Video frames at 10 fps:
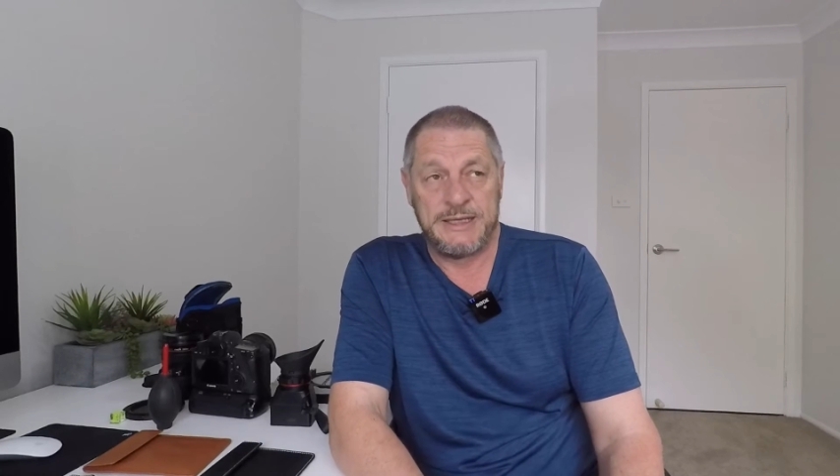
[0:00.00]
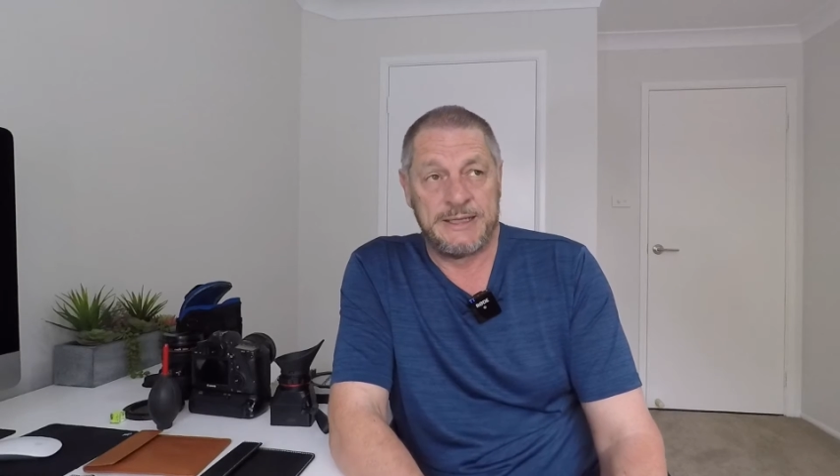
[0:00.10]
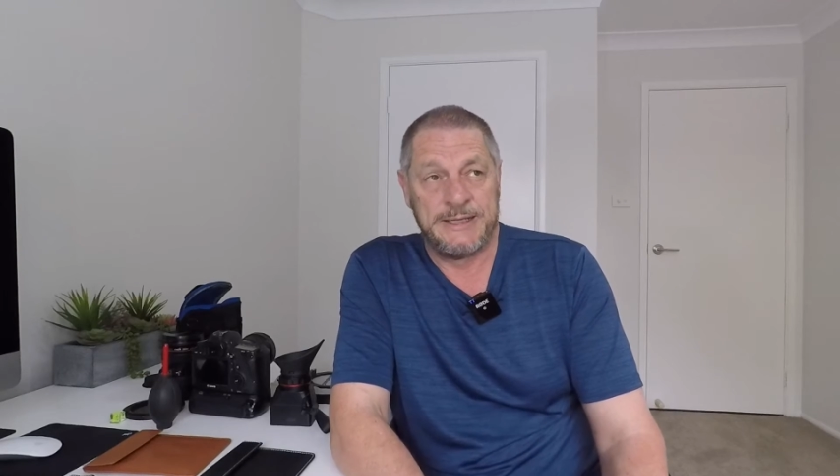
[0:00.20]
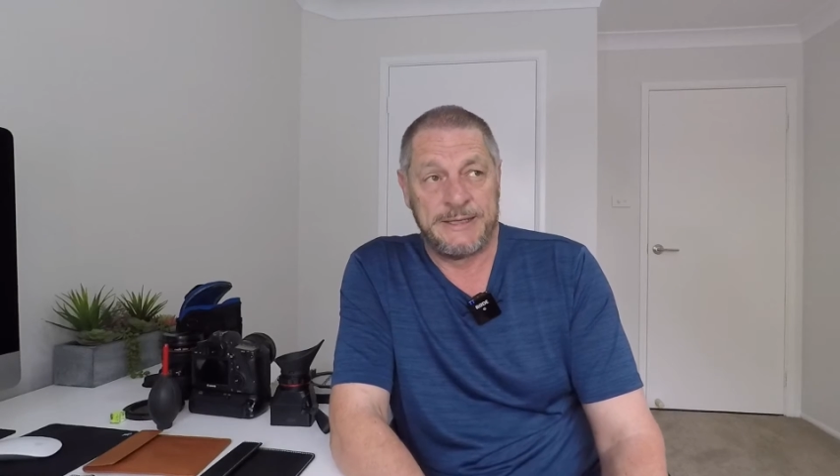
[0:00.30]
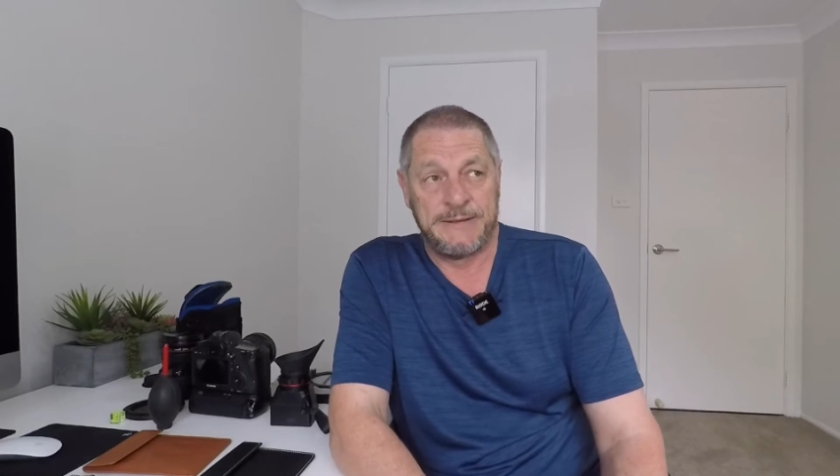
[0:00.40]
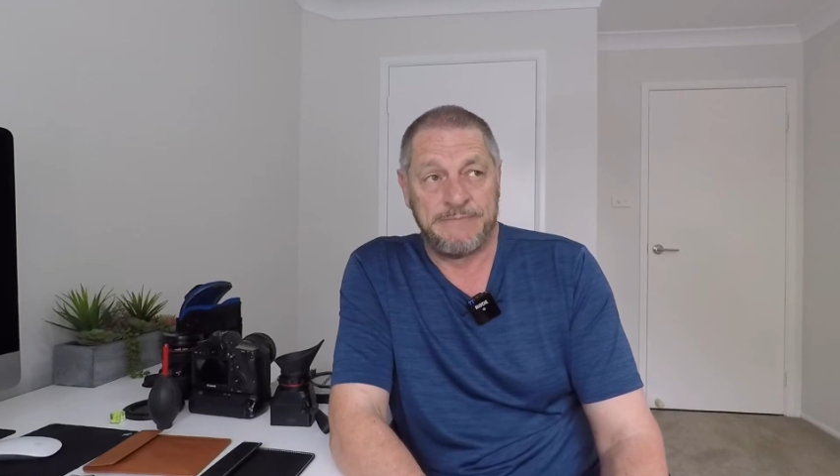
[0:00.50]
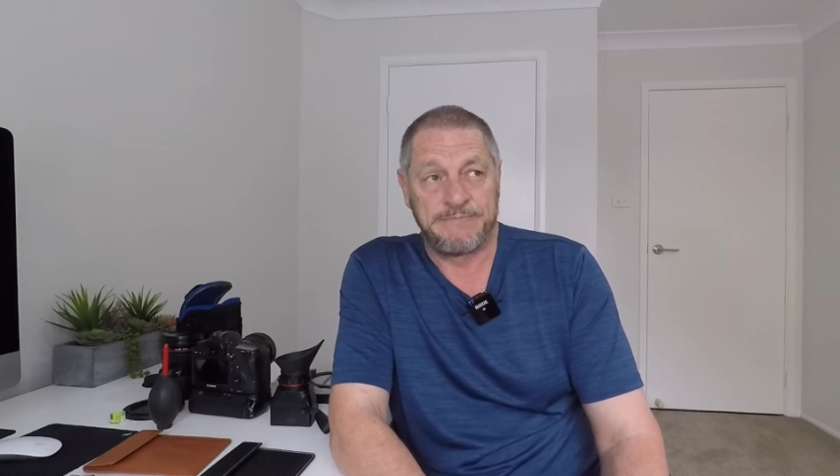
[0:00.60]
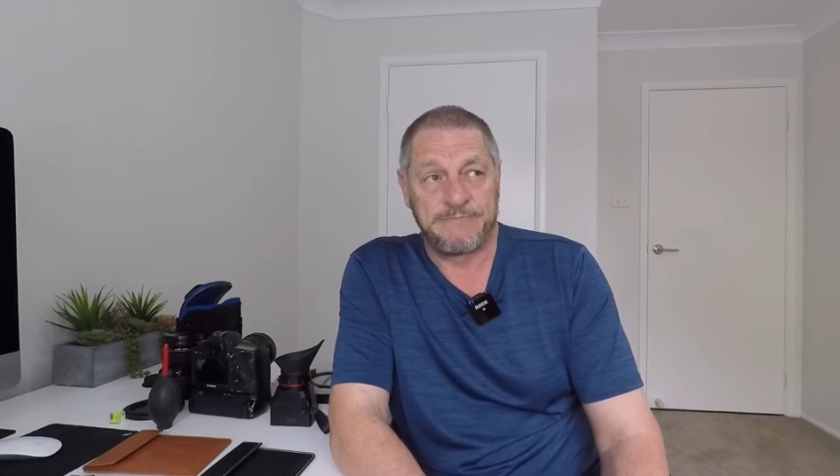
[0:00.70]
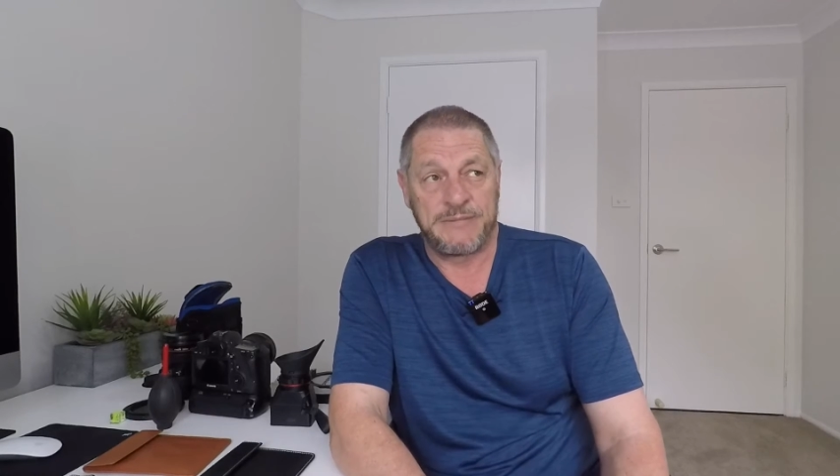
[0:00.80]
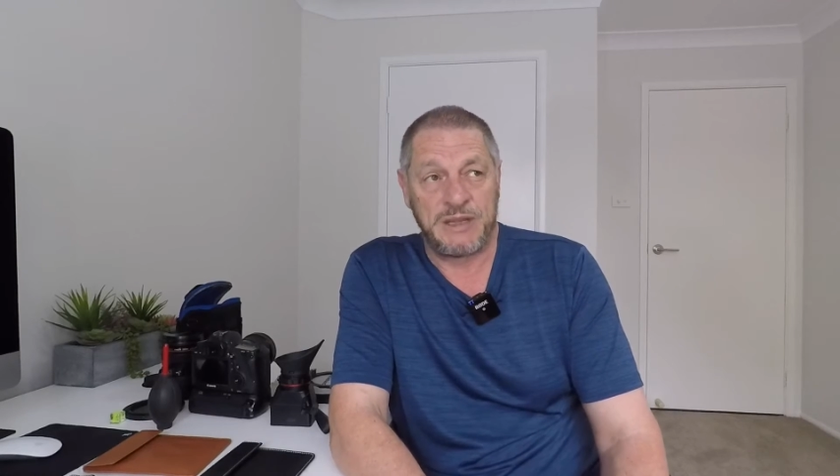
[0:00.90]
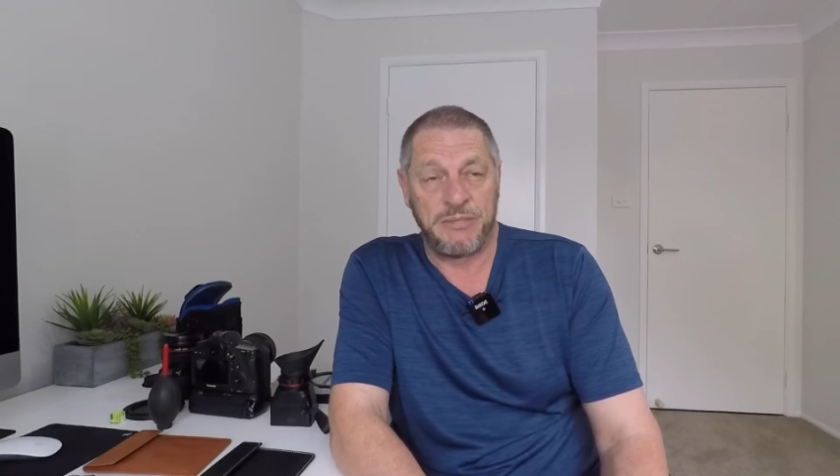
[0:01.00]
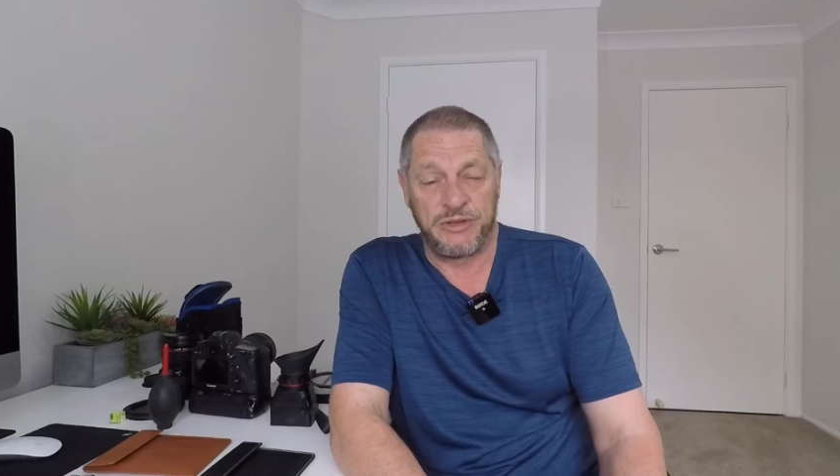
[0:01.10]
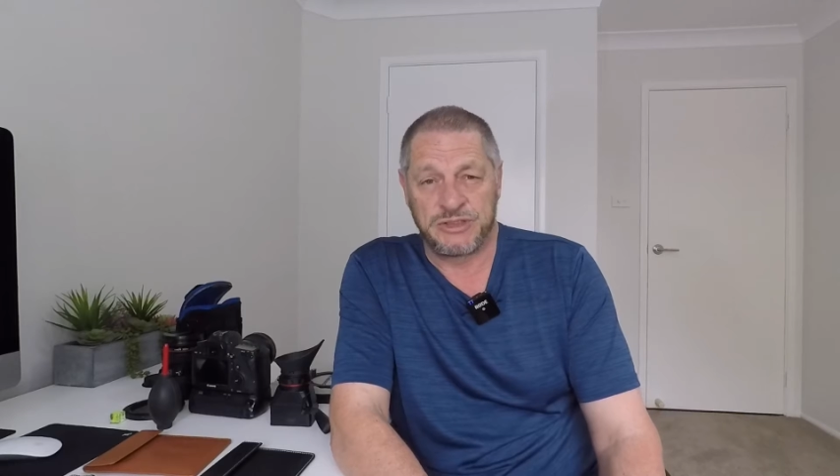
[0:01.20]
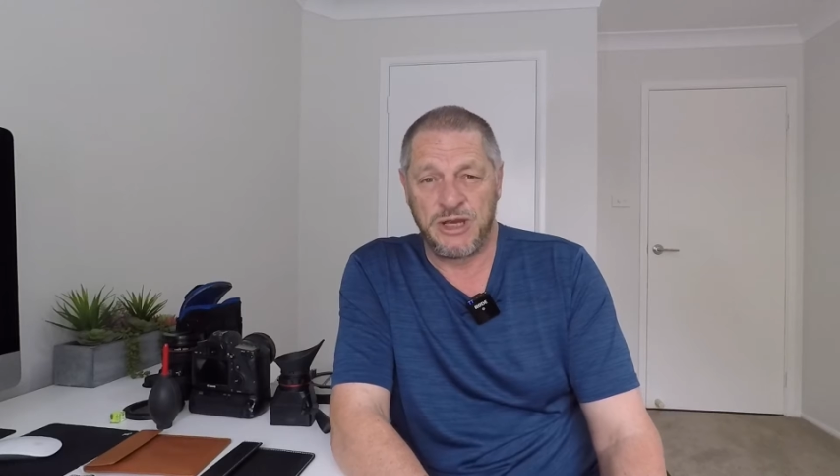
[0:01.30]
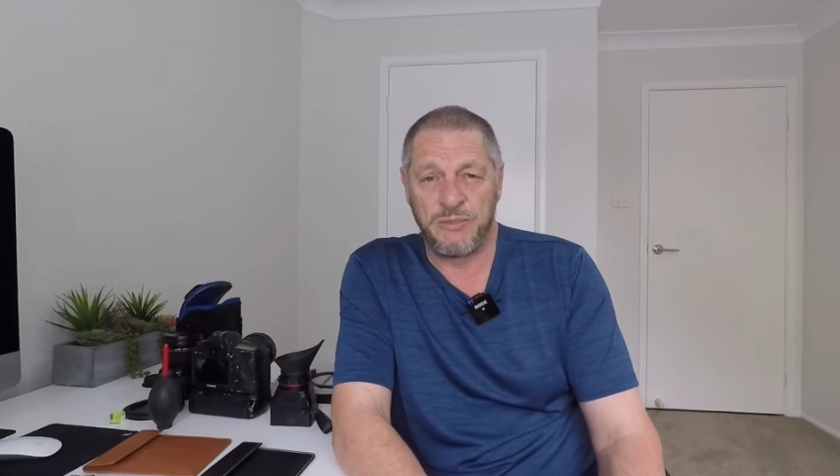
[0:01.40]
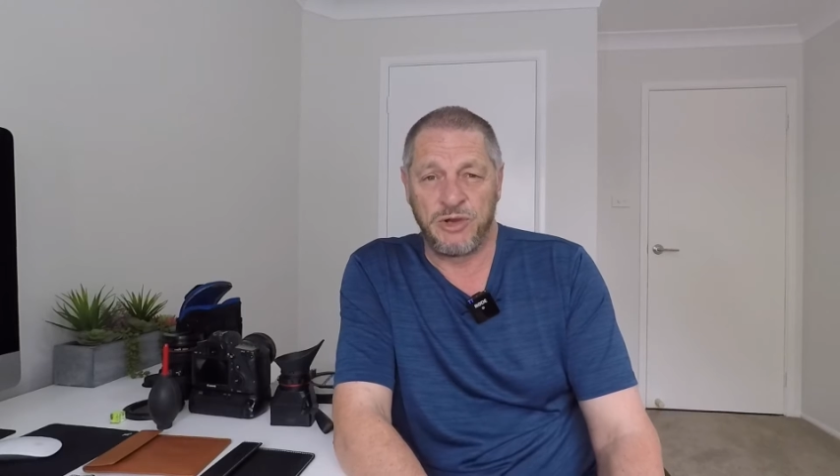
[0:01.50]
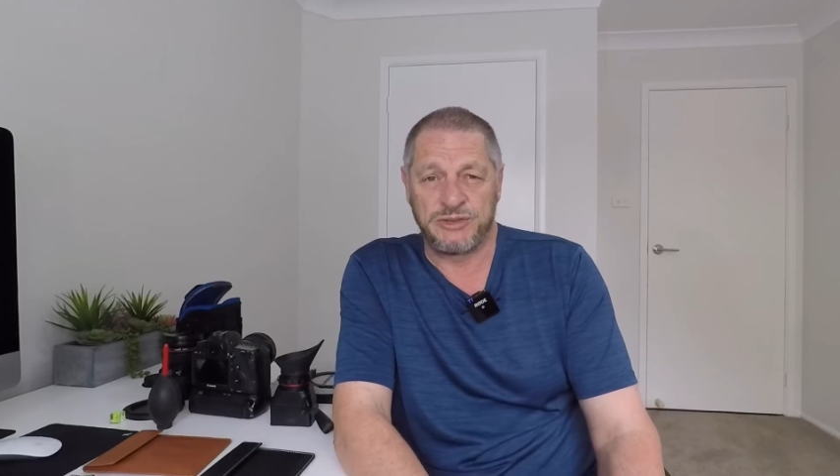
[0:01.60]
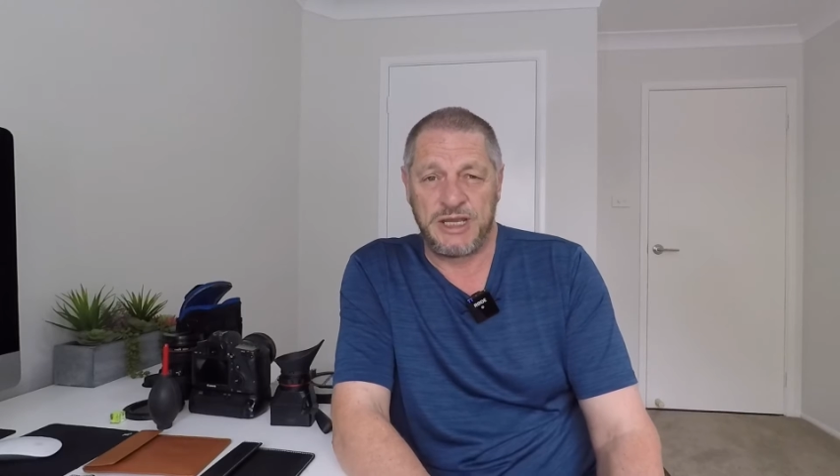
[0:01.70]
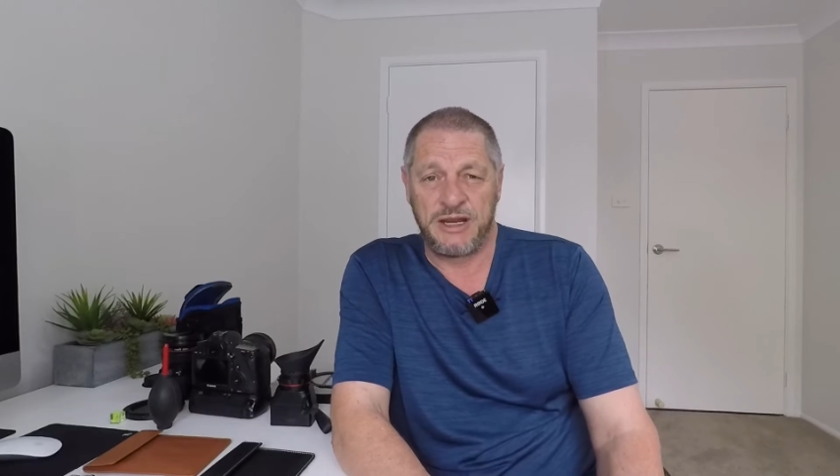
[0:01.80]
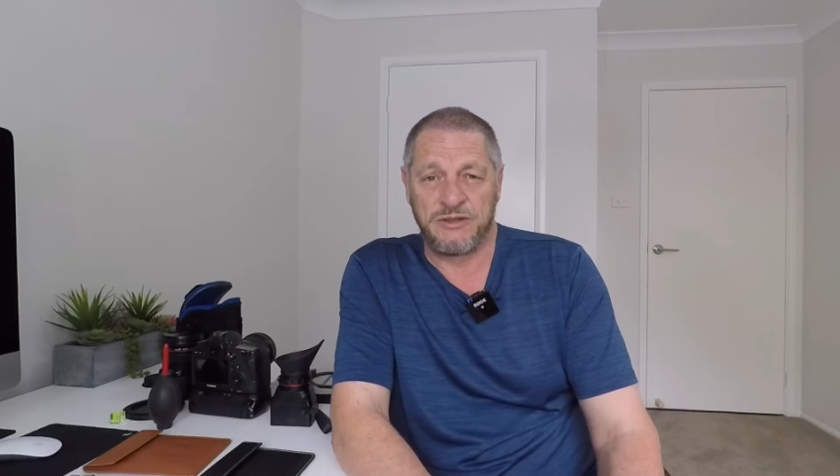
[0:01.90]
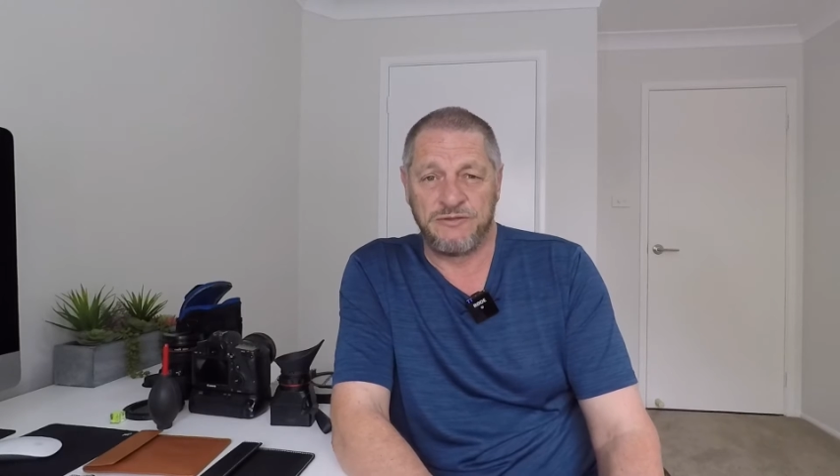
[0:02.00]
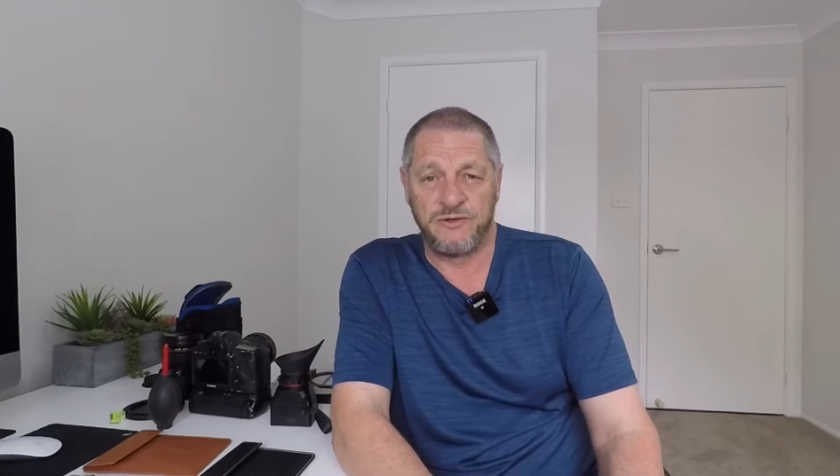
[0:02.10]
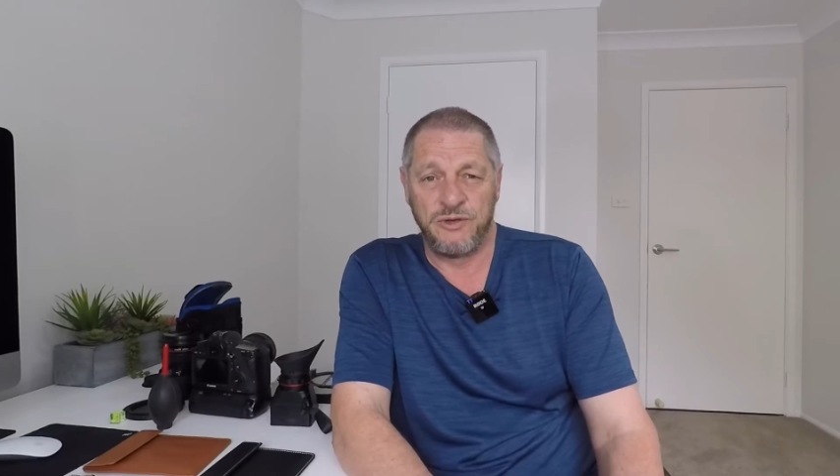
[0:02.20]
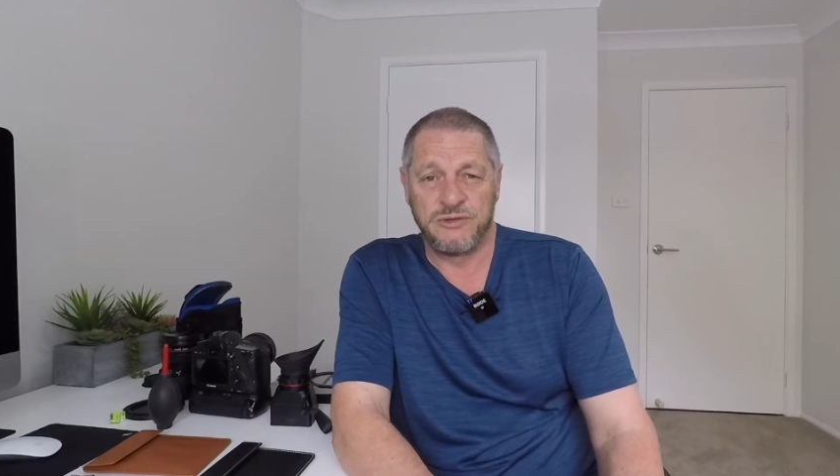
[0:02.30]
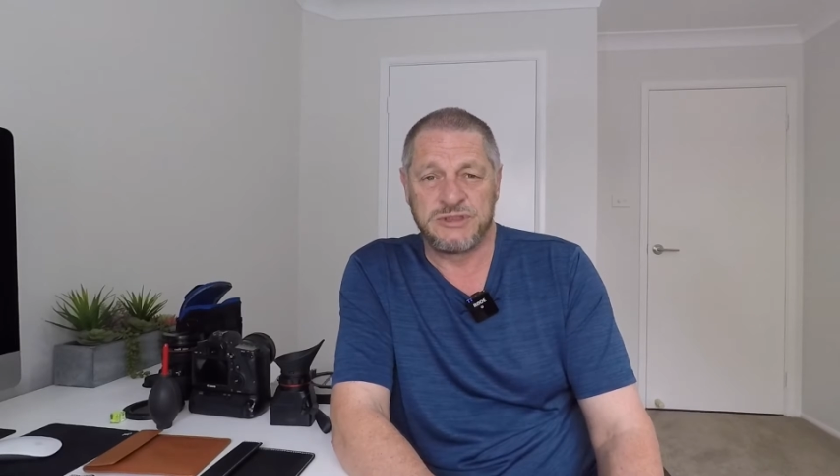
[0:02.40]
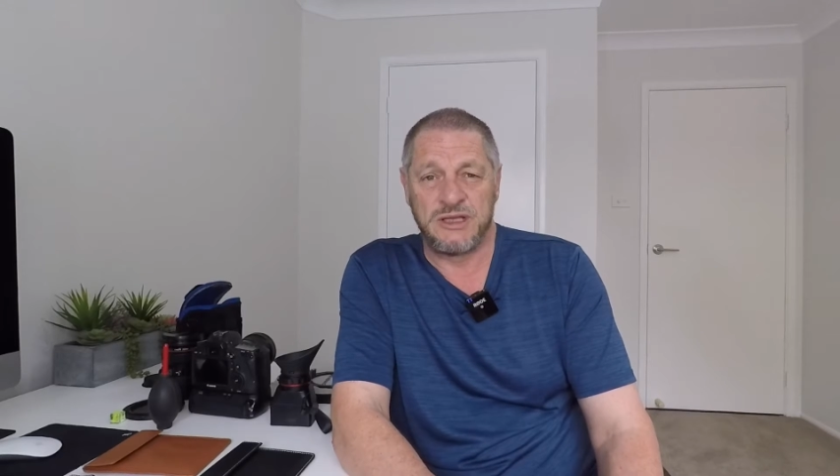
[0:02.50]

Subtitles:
By the time I got down to the falls,